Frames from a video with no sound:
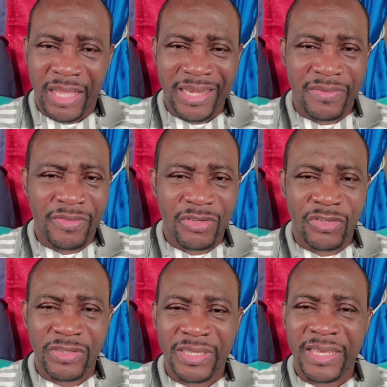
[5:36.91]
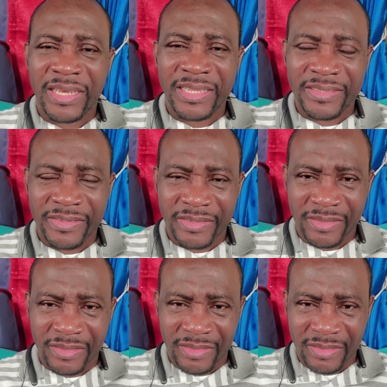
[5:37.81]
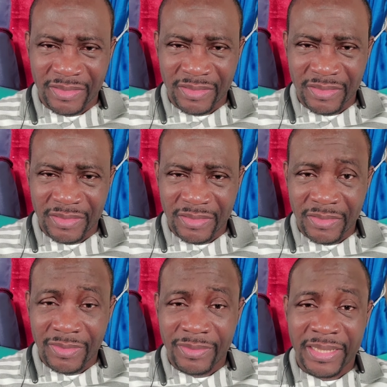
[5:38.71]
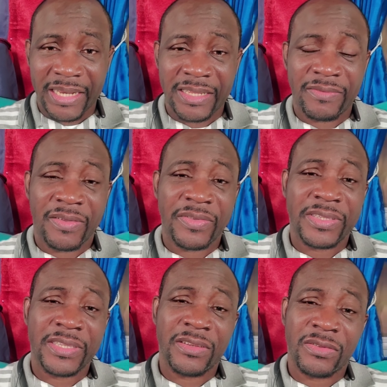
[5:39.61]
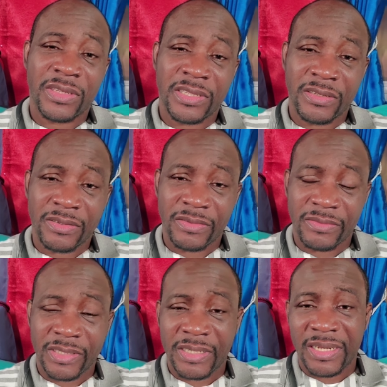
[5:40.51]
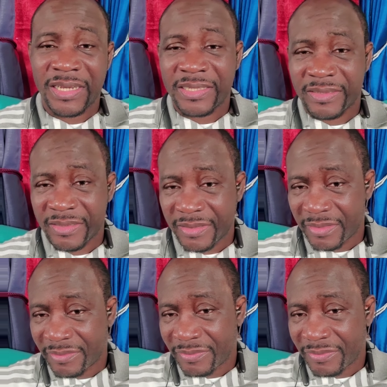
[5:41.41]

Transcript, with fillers: And if you just listen, sometimes I didn't listen, you know, when you listen,